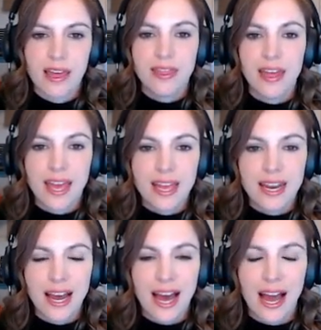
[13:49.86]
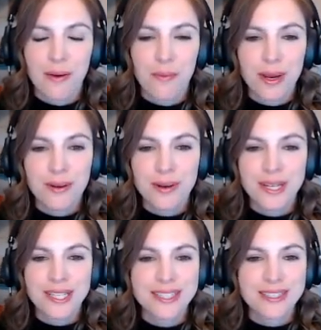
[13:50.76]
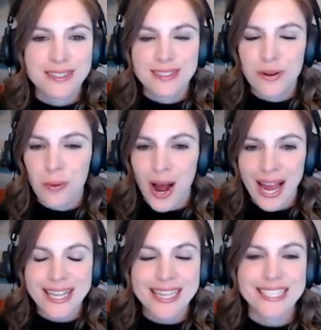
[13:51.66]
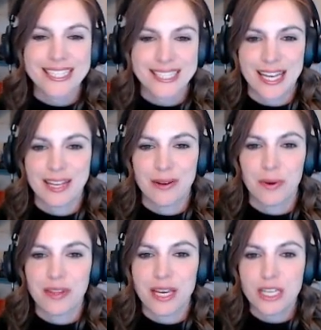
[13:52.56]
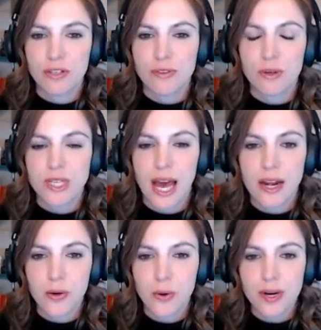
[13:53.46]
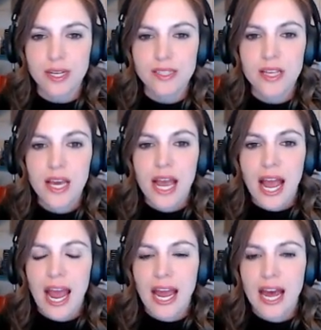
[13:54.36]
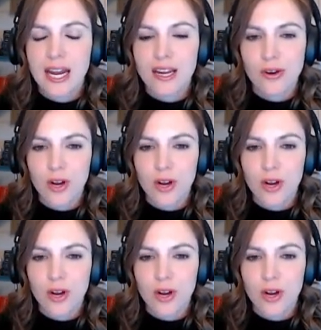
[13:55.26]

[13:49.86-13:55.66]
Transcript: Then I want you to quietly sit with each of those categories, and you'll